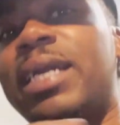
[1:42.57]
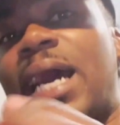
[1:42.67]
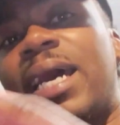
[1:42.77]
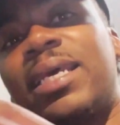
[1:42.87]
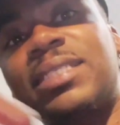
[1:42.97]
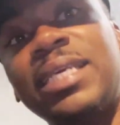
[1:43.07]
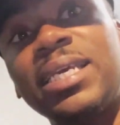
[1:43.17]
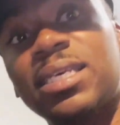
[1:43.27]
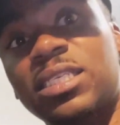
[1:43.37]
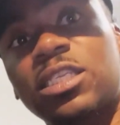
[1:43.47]
God has
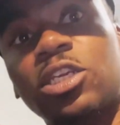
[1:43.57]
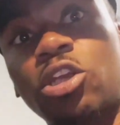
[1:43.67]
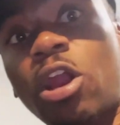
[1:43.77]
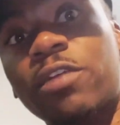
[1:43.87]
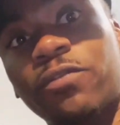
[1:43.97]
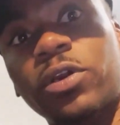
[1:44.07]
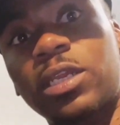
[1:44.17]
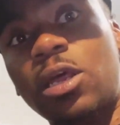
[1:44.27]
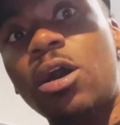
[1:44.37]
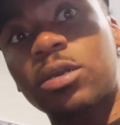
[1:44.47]
hid us in the dark for
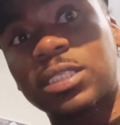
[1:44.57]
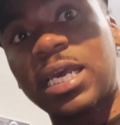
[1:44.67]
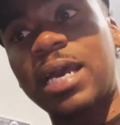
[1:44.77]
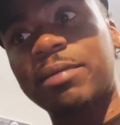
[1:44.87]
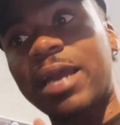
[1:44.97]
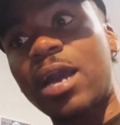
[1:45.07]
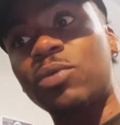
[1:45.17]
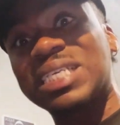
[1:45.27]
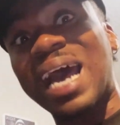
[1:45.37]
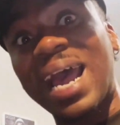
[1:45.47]
a long time.
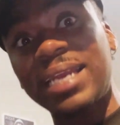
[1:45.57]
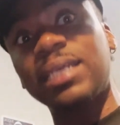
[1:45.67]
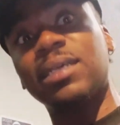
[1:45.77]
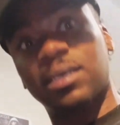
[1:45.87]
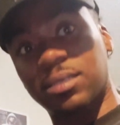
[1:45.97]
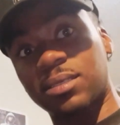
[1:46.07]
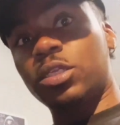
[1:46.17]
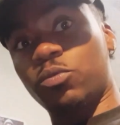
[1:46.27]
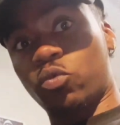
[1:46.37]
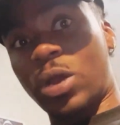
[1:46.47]
God was hiding us
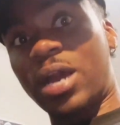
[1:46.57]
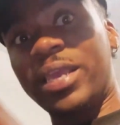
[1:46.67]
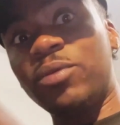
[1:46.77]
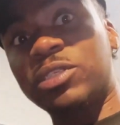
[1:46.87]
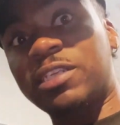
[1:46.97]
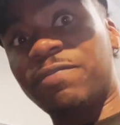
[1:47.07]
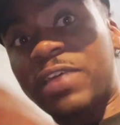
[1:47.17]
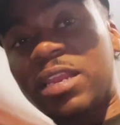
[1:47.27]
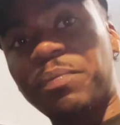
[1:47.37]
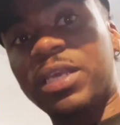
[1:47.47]
while he was
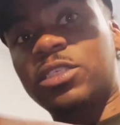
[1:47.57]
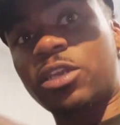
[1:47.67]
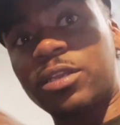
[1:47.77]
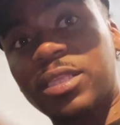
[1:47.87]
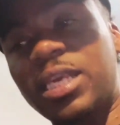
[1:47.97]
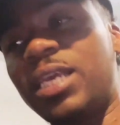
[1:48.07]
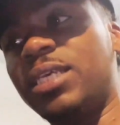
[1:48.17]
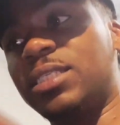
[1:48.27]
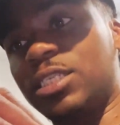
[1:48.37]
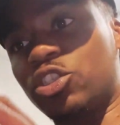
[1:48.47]
developing certain
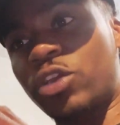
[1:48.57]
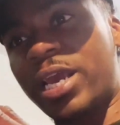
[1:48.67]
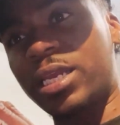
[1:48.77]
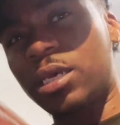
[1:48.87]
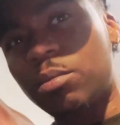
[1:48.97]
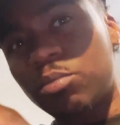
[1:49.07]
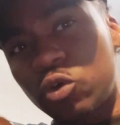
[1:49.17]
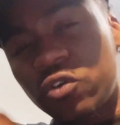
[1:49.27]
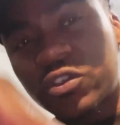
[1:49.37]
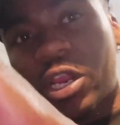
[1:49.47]
things and trying to
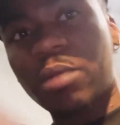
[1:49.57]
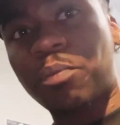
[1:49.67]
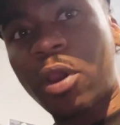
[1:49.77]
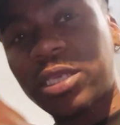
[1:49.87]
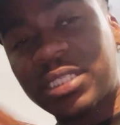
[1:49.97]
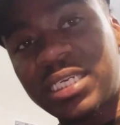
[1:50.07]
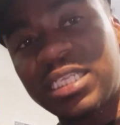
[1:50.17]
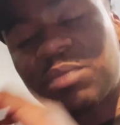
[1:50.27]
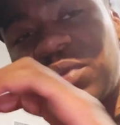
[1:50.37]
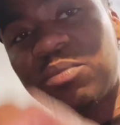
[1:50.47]
move certain parts that
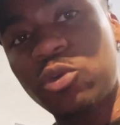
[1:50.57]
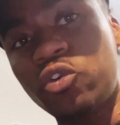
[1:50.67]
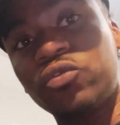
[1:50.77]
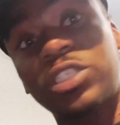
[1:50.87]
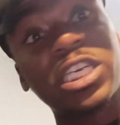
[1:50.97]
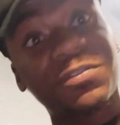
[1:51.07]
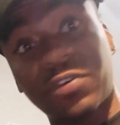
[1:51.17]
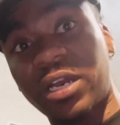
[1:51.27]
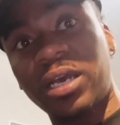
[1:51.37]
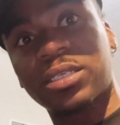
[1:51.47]
need to be moved just
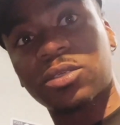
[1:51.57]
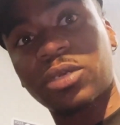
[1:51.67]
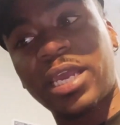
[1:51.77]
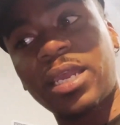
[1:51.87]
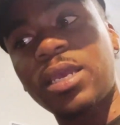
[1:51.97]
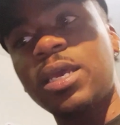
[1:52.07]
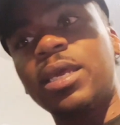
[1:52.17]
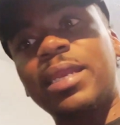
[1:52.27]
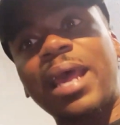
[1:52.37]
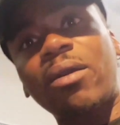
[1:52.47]
for us, okay?
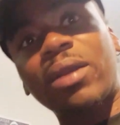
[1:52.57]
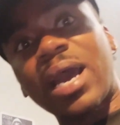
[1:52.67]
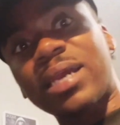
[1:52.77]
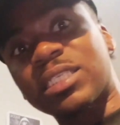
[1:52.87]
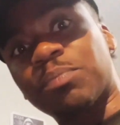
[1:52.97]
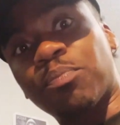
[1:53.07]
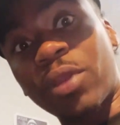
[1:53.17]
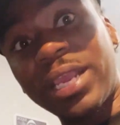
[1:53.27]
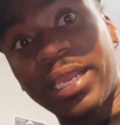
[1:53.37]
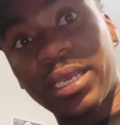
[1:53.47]
Now God is
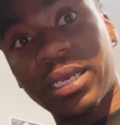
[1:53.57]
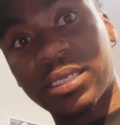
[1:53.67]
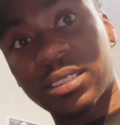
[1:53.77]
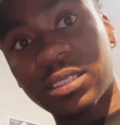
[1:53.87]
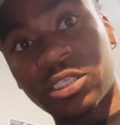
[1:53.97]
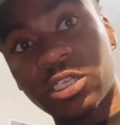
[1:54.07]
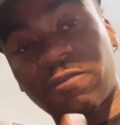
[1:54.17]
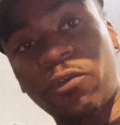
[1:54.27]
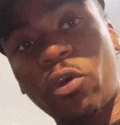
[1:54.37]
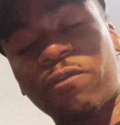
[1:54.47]
bringing us to the
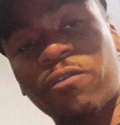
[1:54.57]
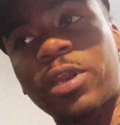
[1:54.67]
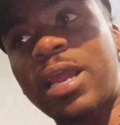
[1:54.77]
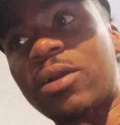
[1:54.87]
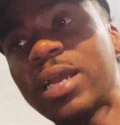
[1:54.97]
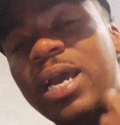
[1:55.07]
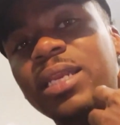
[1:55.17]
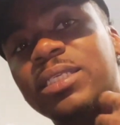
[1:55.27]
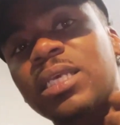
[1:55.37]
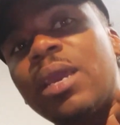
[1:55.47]
forefront. Now
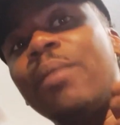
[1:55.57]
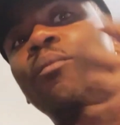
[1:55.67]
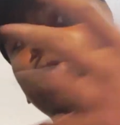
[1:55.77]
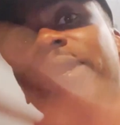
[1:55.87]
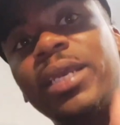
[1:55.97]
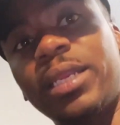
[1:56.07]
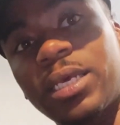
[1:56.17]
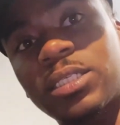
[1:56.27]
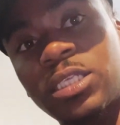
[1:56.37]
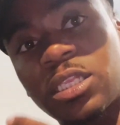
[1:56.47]
God is bringing
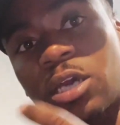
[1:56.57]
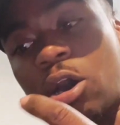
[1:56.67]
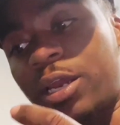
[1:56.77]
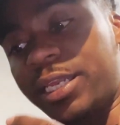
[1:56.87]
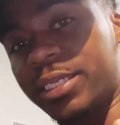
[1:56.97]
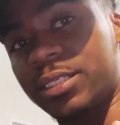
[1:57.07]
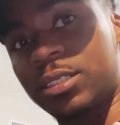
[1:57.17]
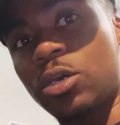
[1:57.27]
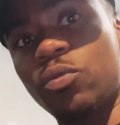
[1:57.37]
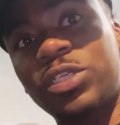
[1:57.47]
us to the audience,
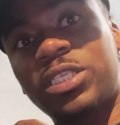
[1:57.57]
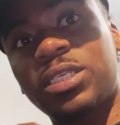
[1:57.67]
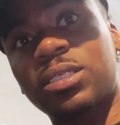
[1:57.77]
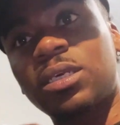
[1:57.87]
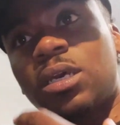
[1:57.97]
which is